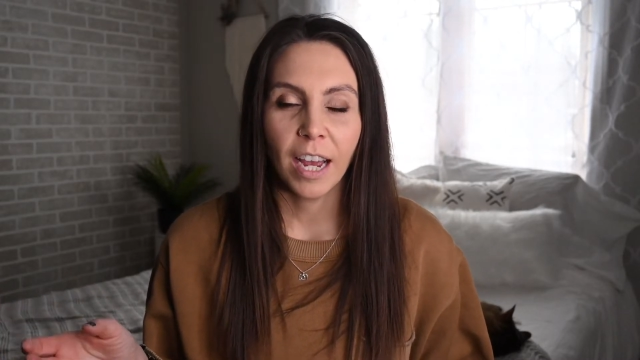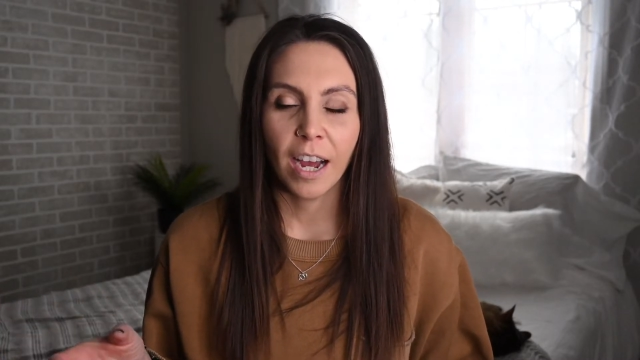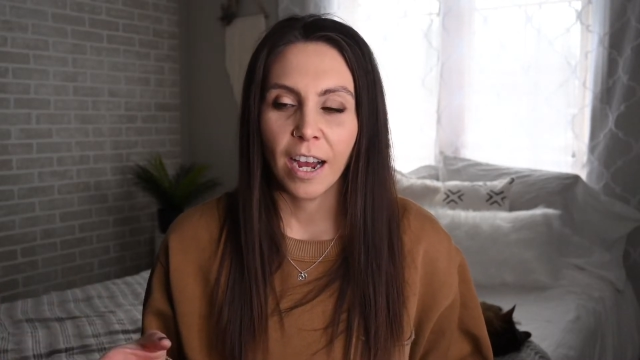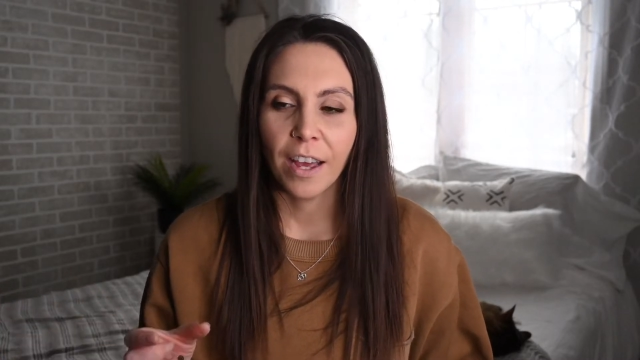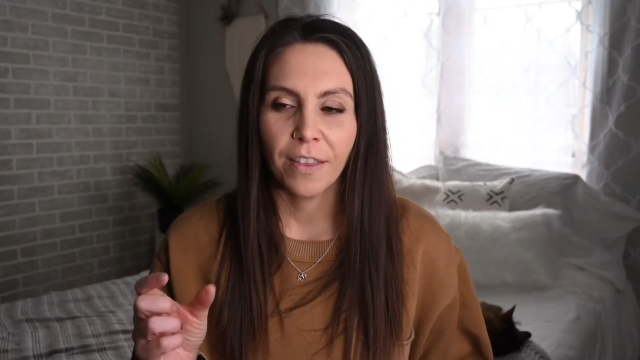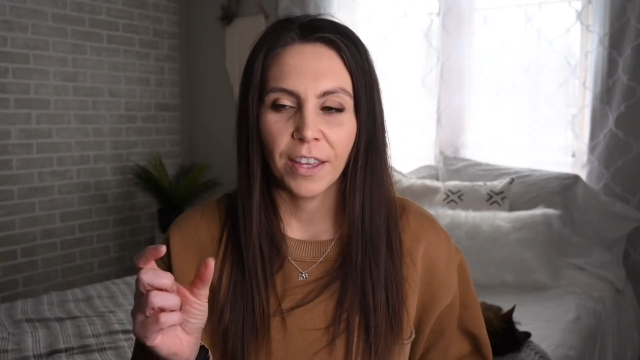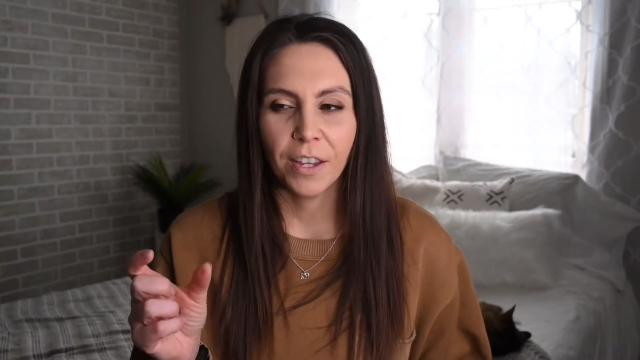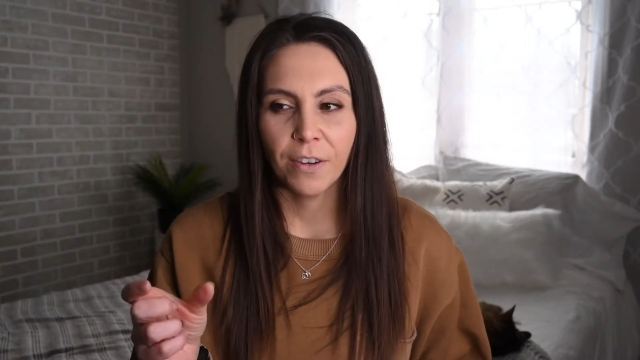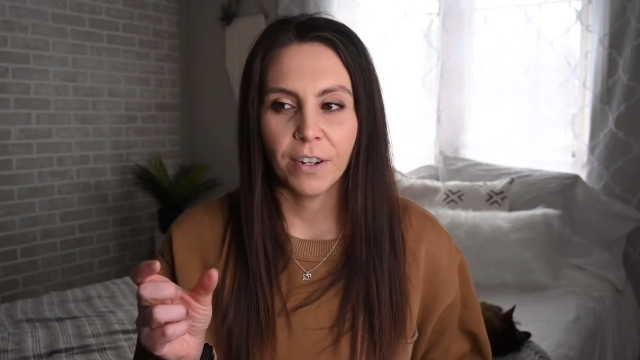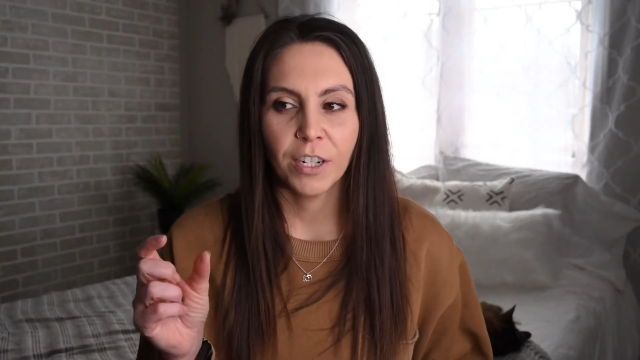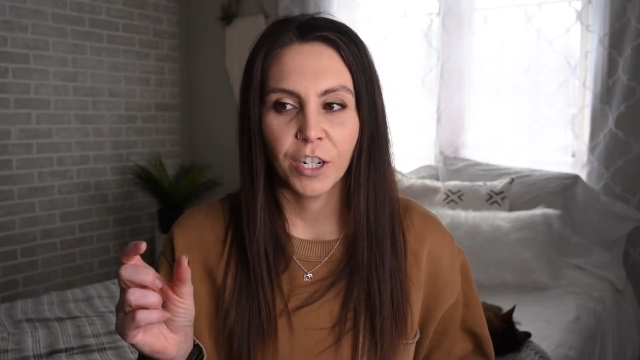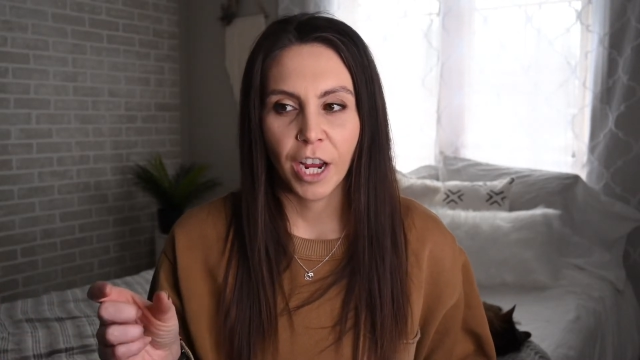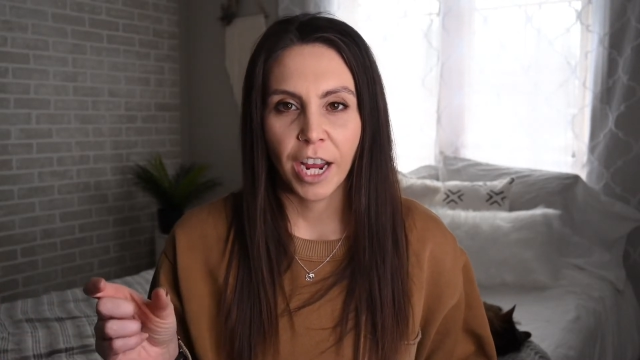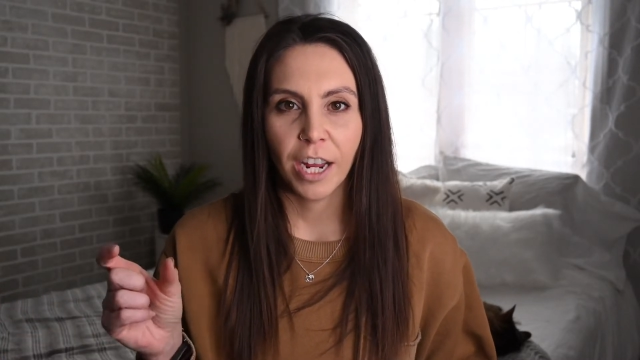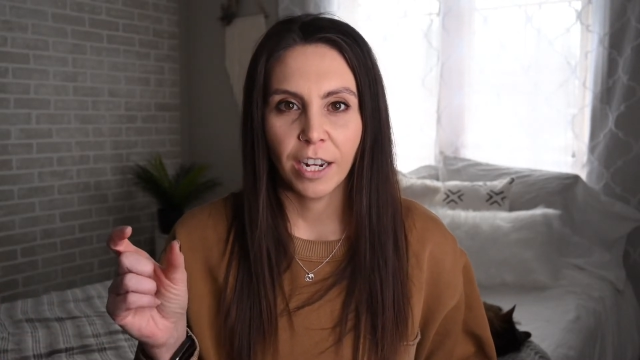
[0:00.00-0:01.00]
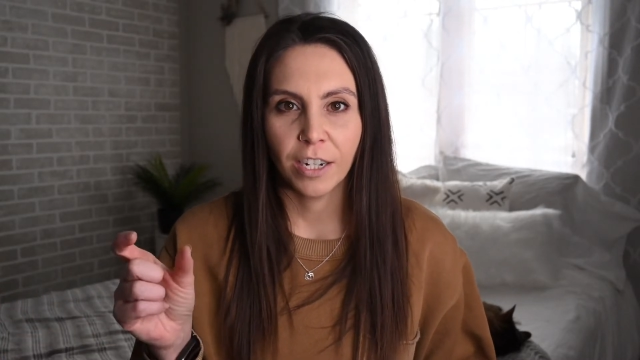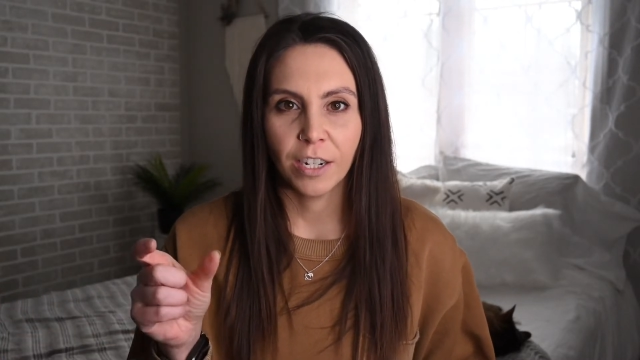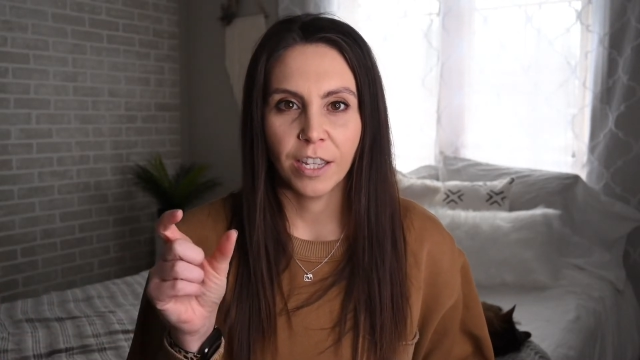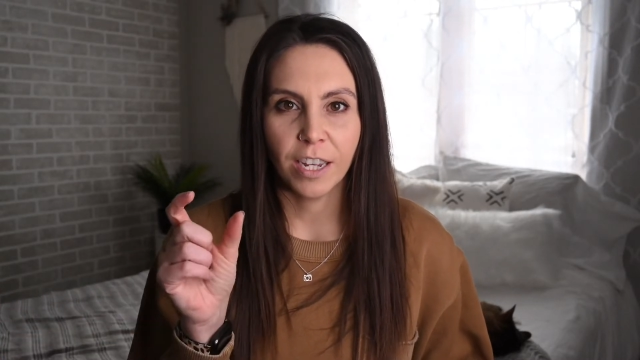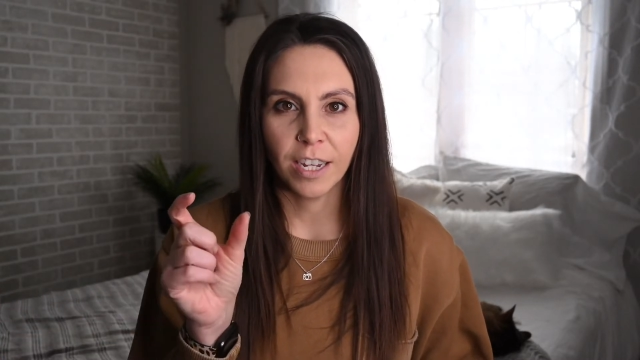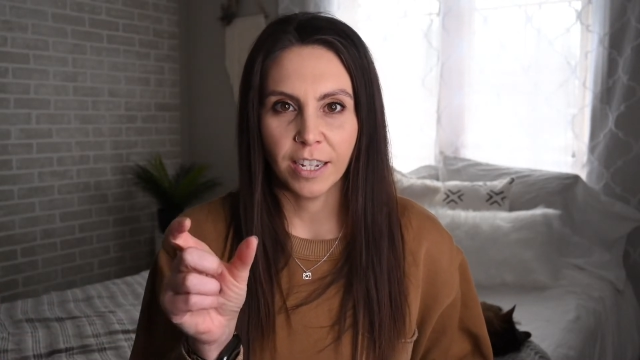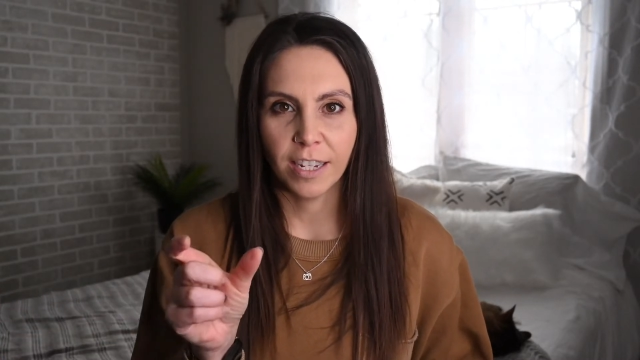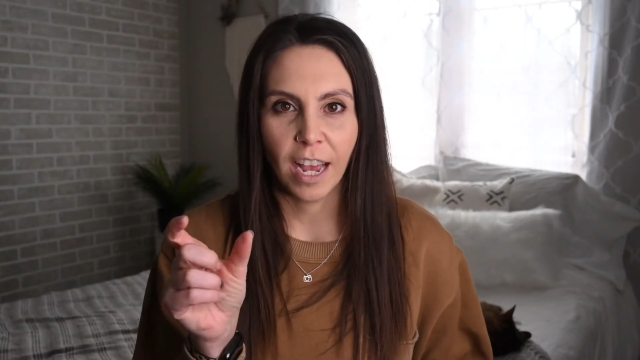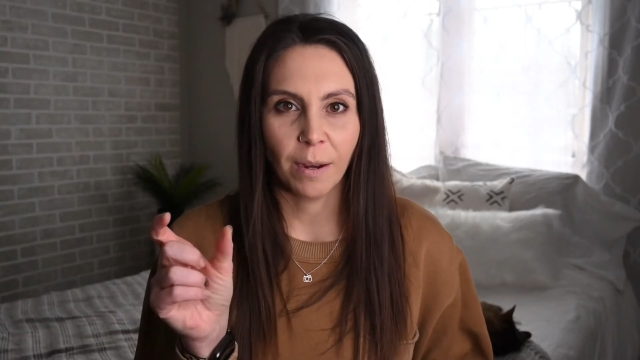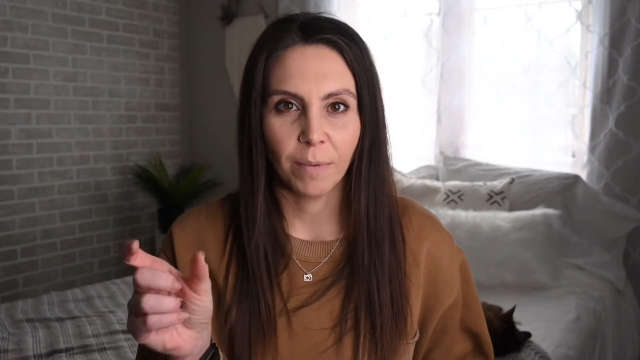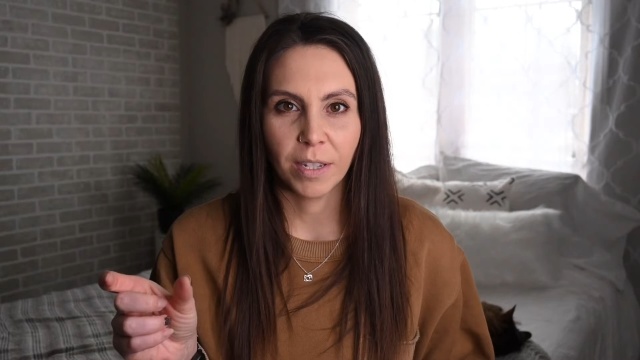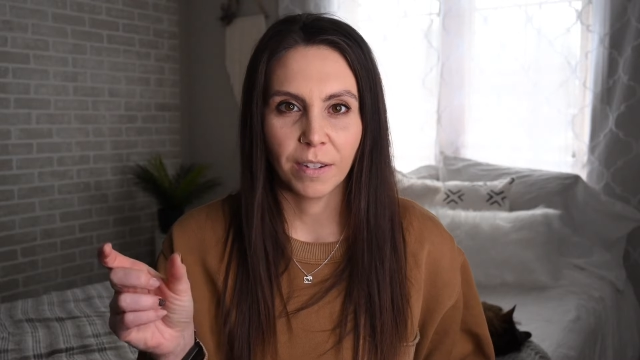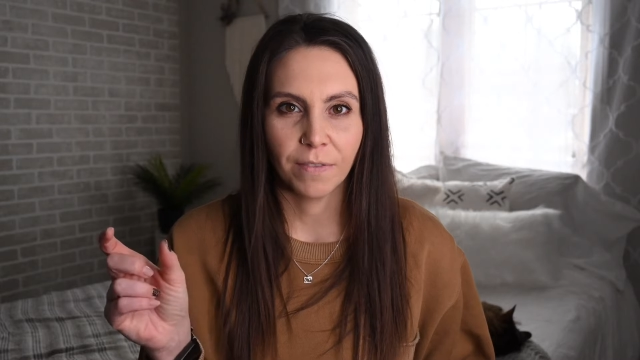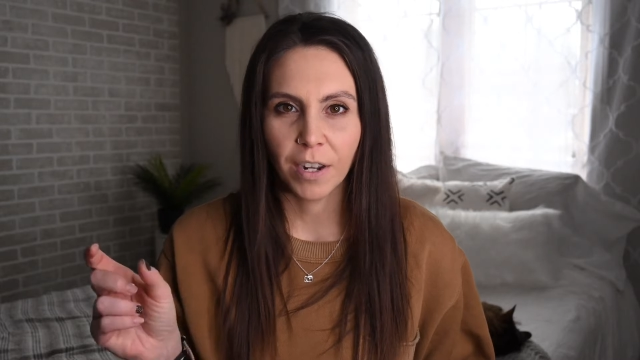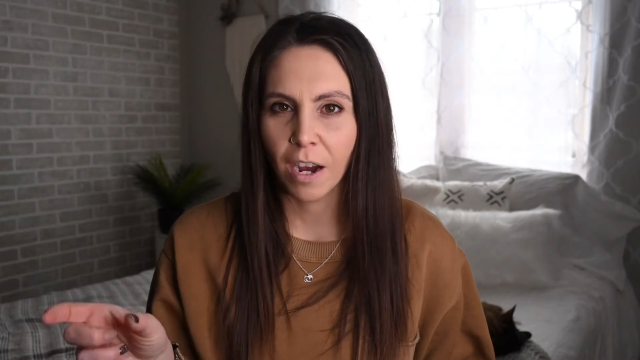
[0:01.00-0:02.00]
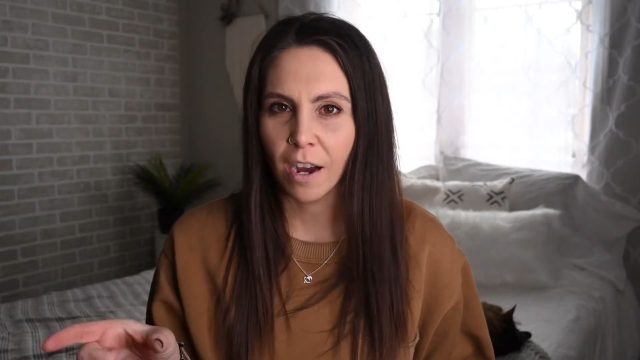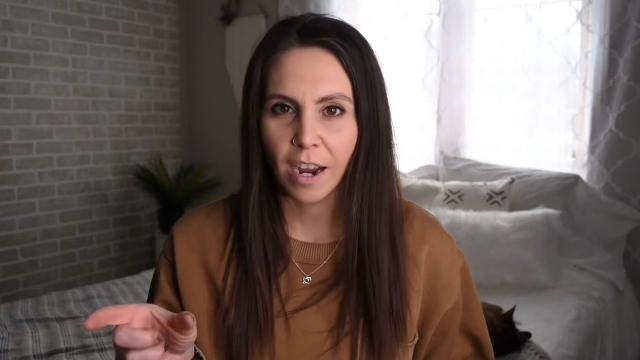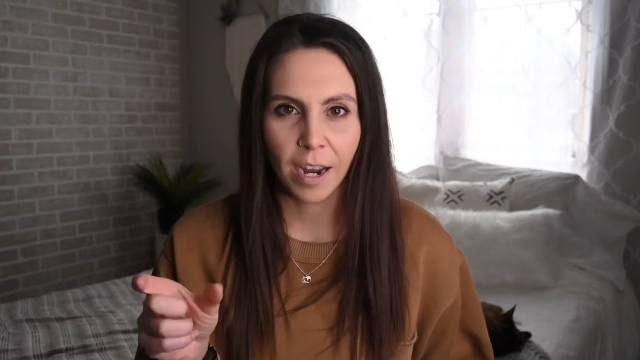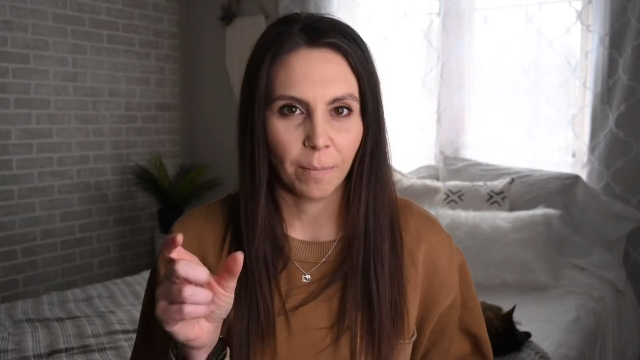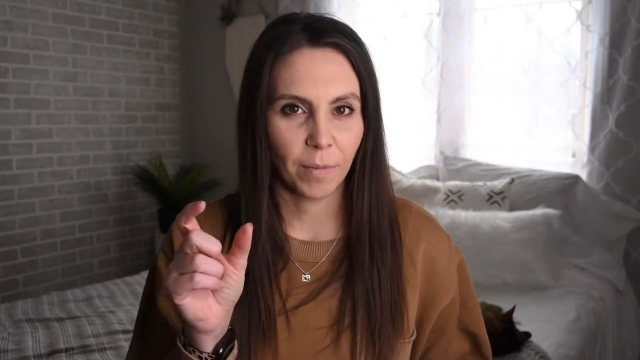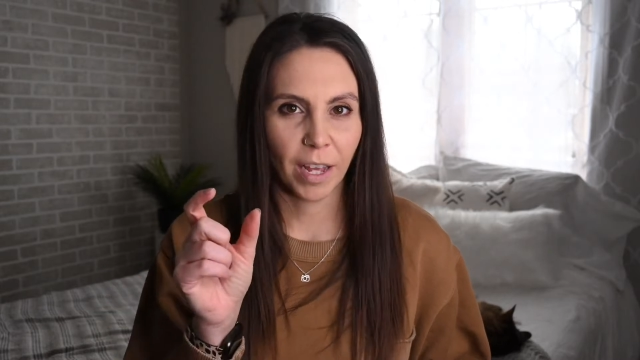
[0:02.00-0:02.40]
I think you can change the segments of time